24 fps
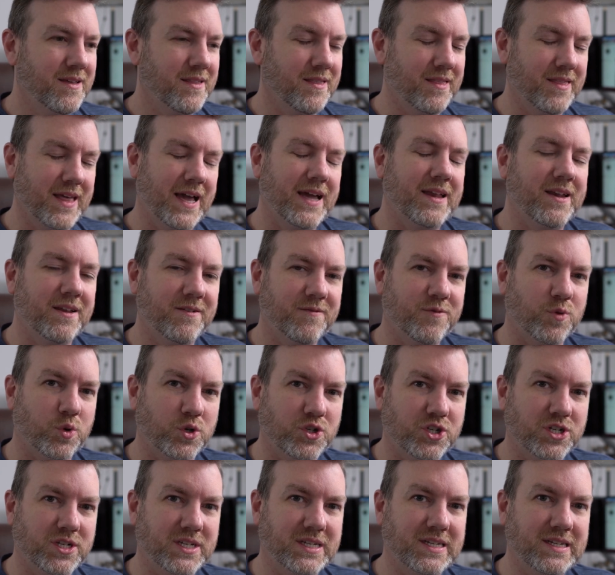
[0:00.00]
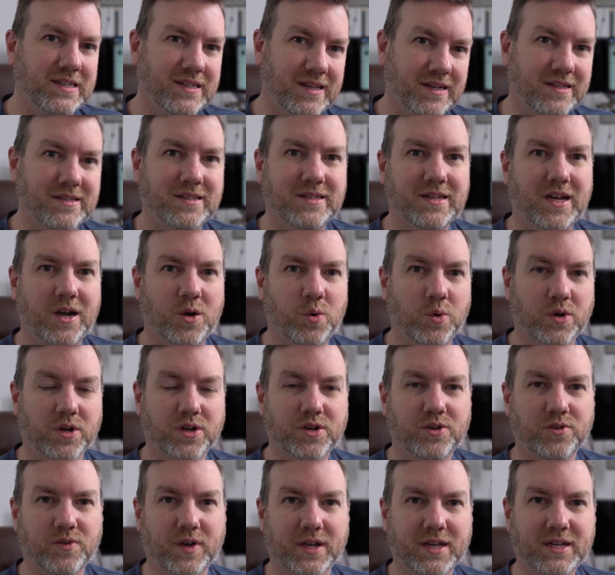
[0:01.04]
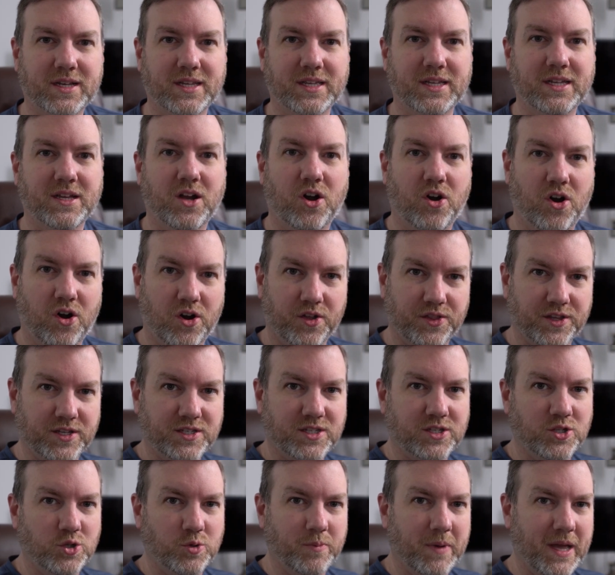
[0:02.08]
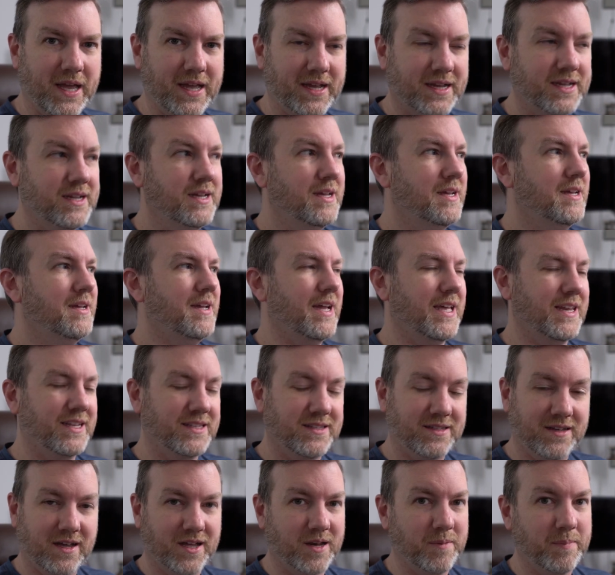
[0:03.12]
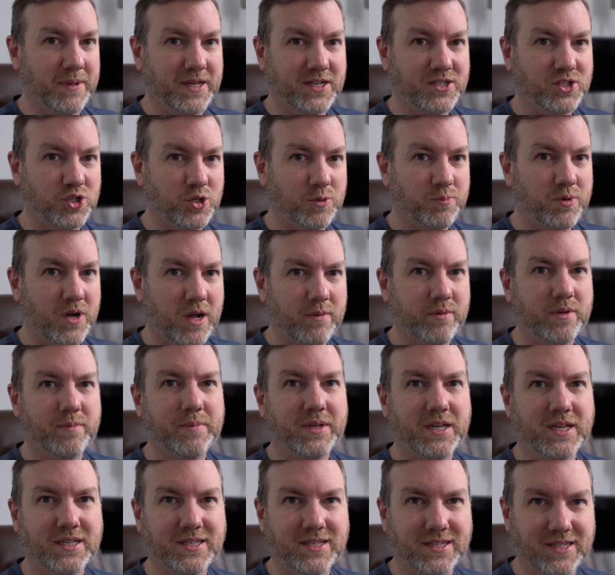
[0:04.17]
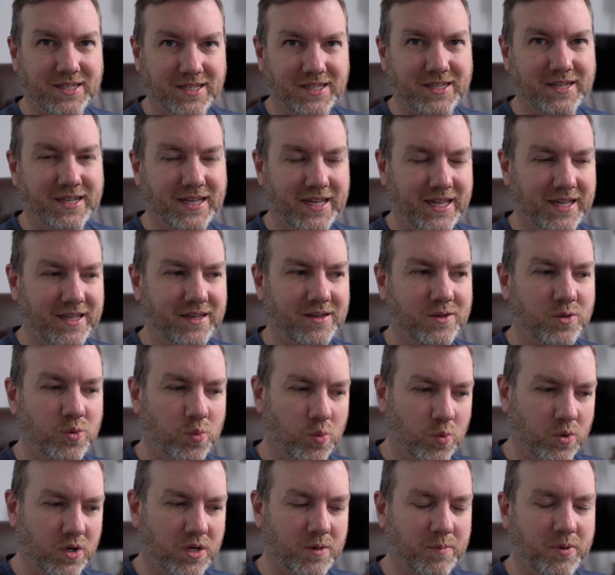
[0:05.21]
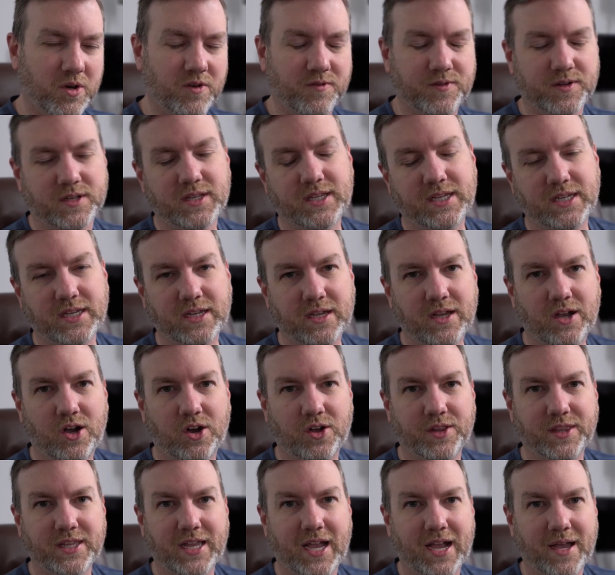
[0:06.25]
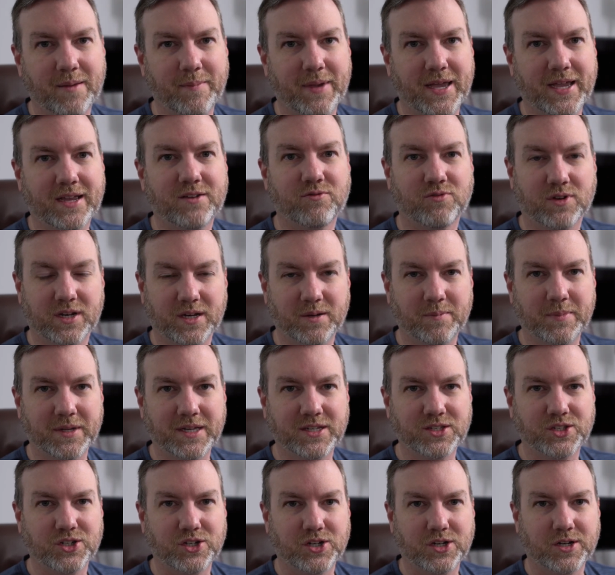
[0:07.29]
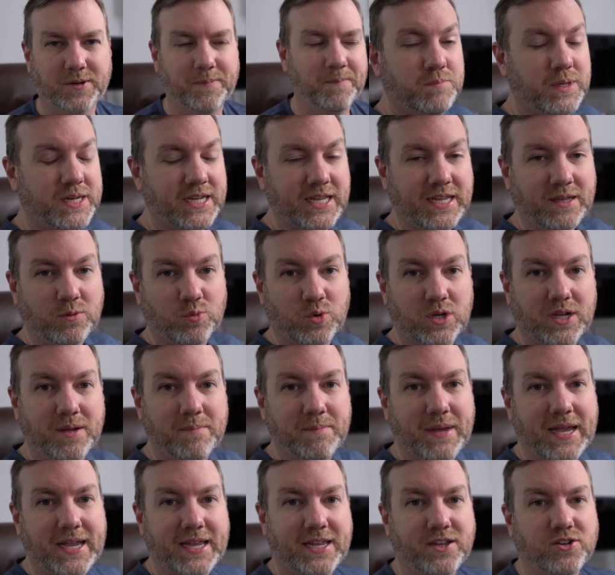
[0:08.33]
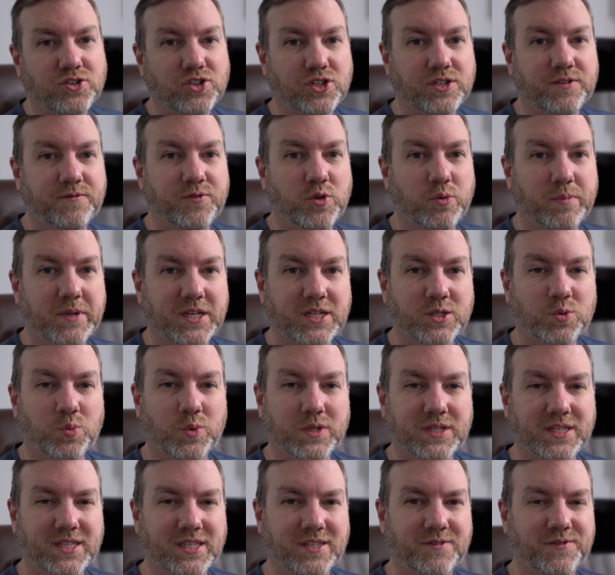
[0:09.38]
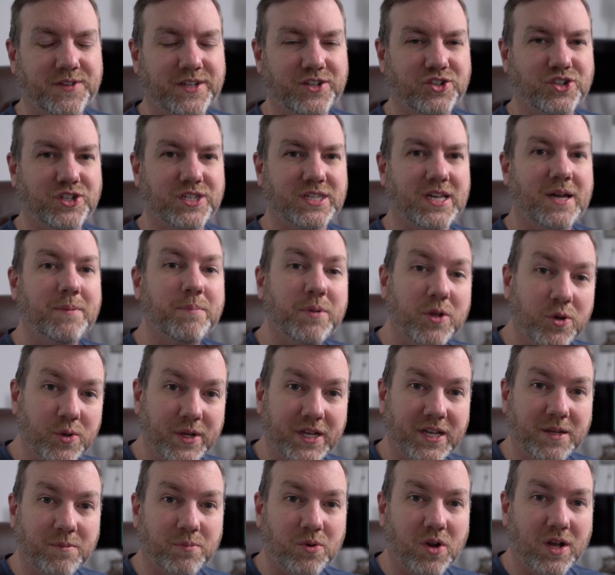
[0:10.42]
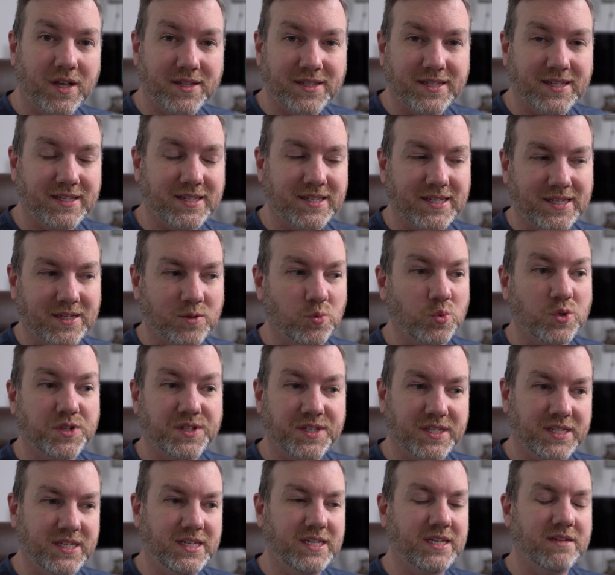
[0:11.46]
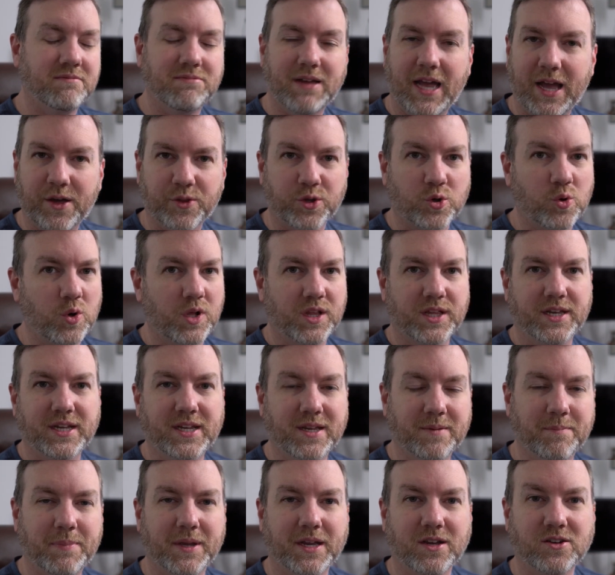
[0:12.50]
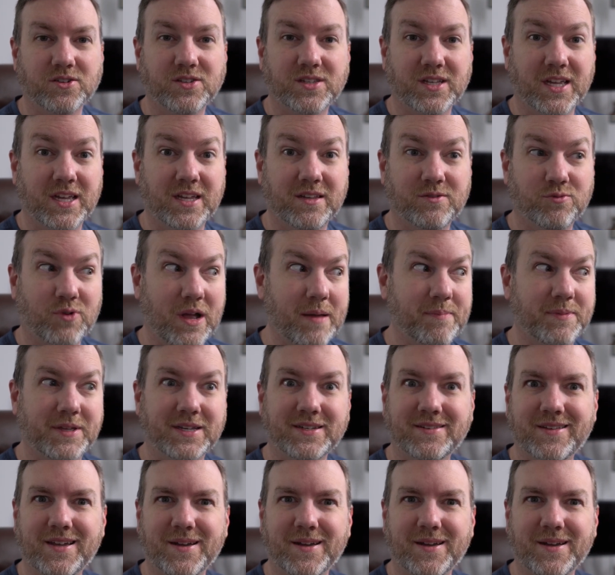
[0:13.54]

That unfortunately does not work correctly on this new Mac, and it's not a Big Sur problem because it did, again, work perfectly on the iMac running Big Sur. But again, we'll come back here in just a few minutes once this finishes uploading and processing. We'll see how the quality compares and wrap things